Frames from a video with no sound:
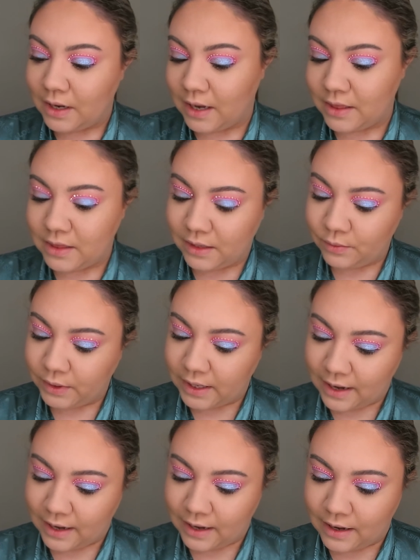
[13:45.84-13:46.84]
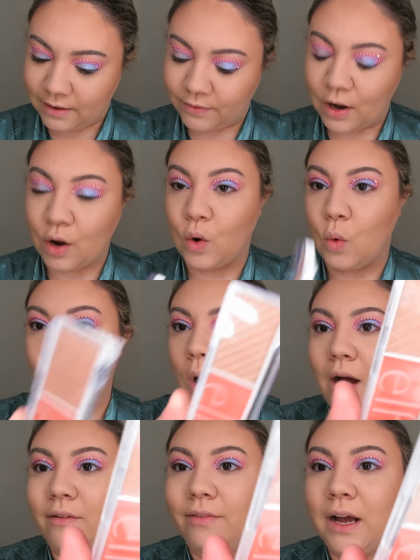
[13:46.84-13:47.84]
And then we have
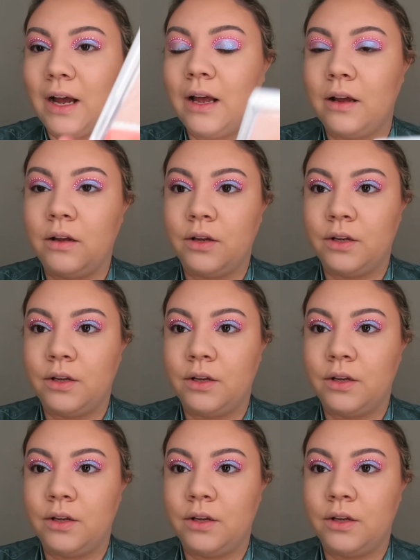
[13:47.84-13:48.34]
Guava,